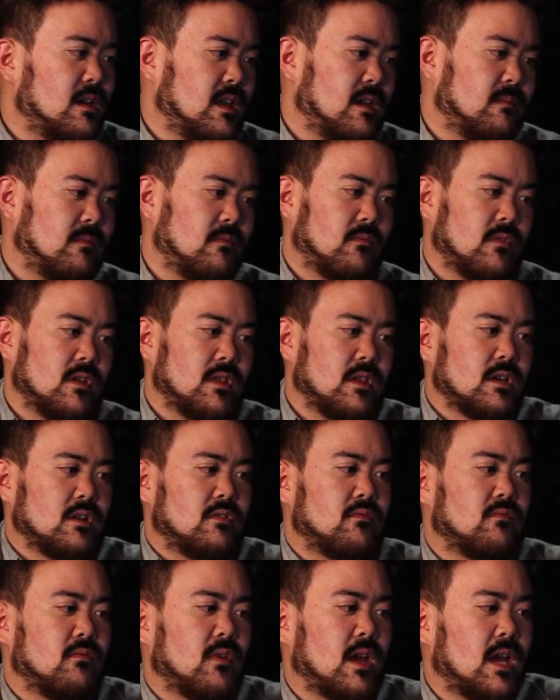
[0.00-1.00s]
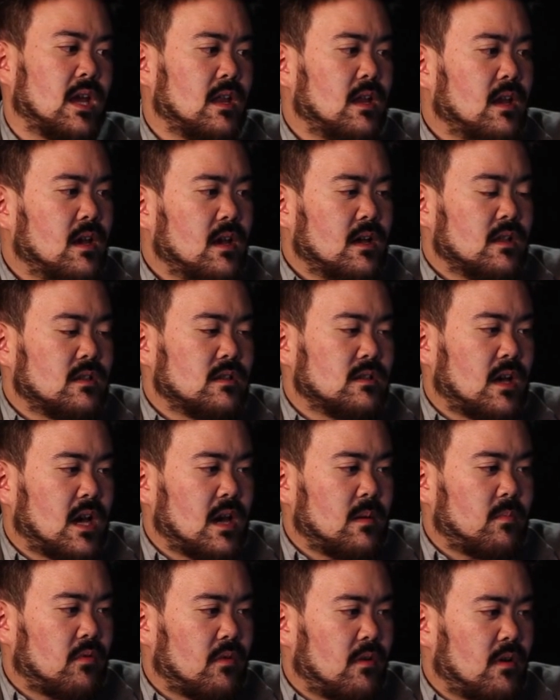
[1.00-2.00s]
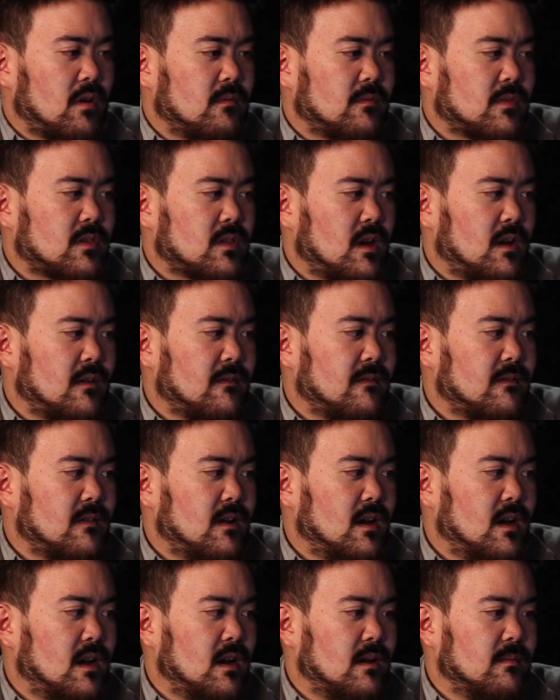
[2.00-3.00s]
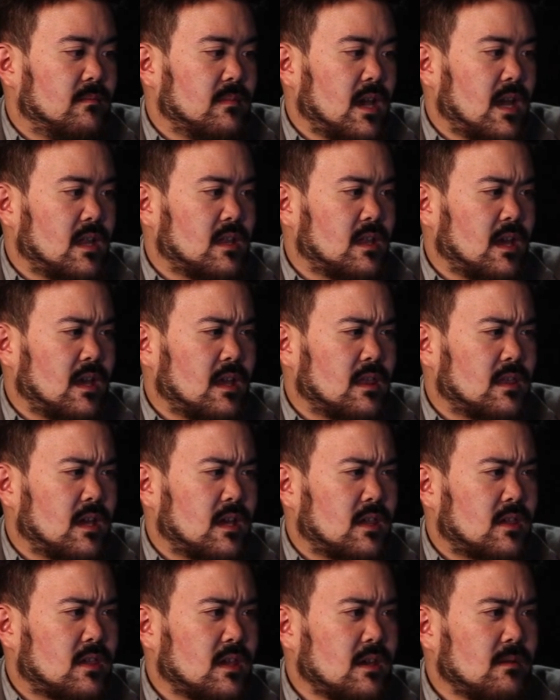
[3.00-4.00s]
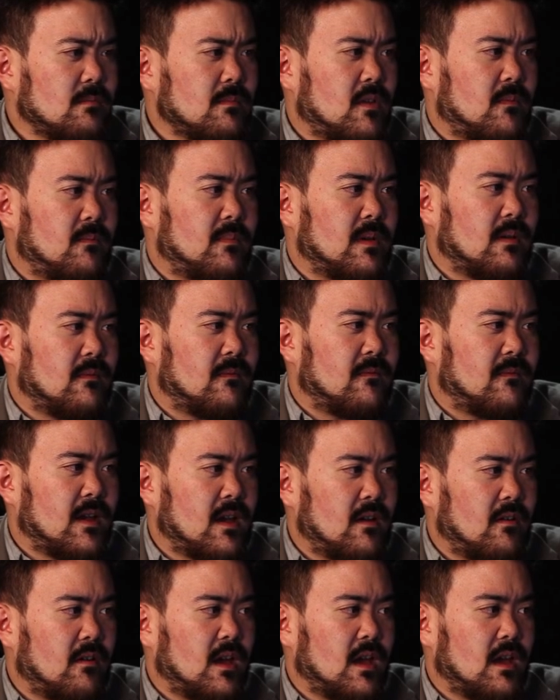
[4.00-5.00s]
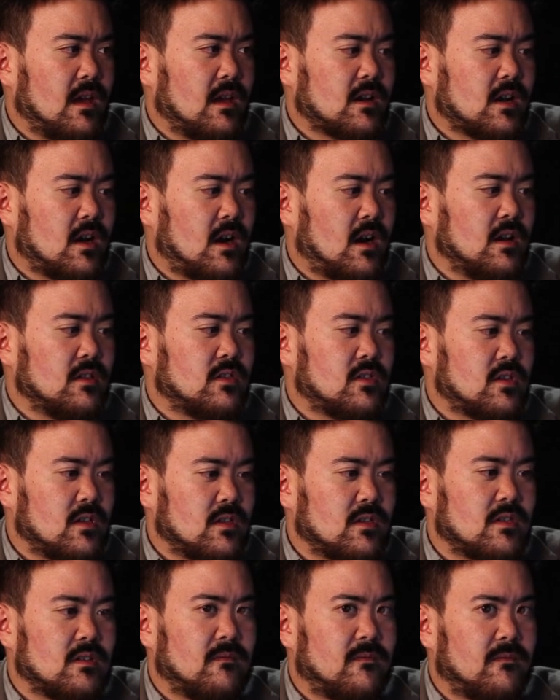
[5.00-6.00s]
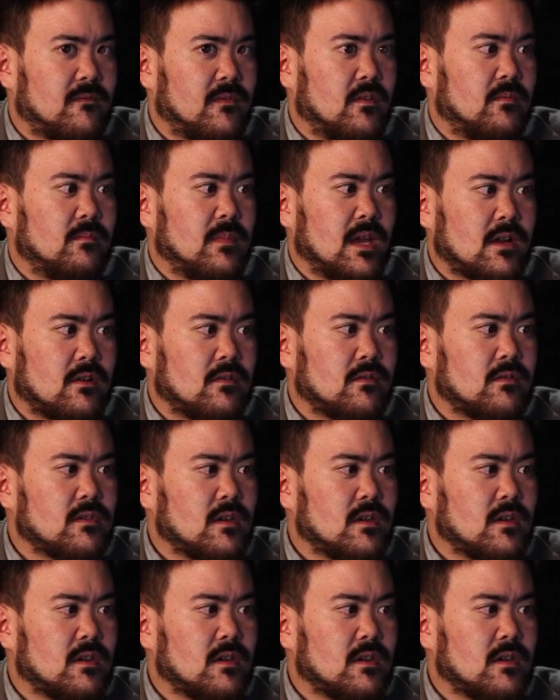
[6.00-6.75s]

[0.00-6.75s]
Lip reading: They have a really great library of stuff, and they seem to be very conscious of filmmakers.